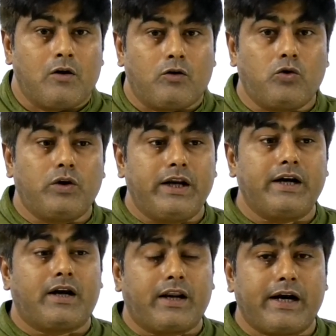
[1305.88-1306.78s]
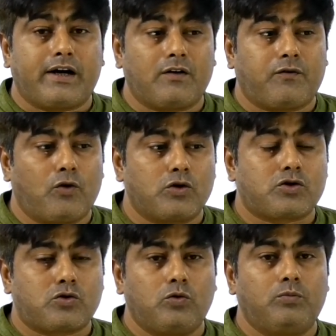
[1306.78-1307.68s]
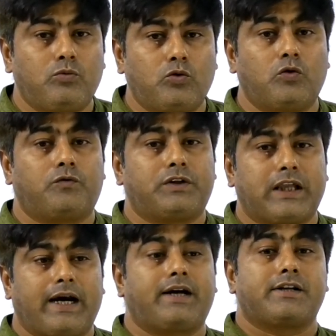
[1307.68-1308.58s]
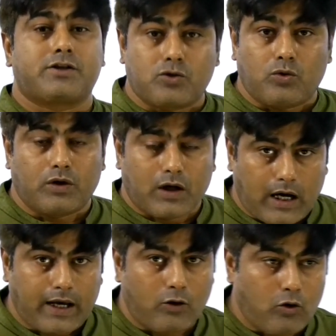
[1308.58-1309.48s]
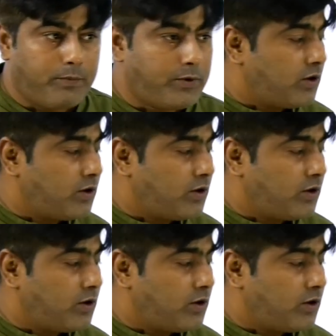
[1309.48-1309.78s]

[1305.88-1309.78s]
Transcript: You need greater force to move that stone. I hope you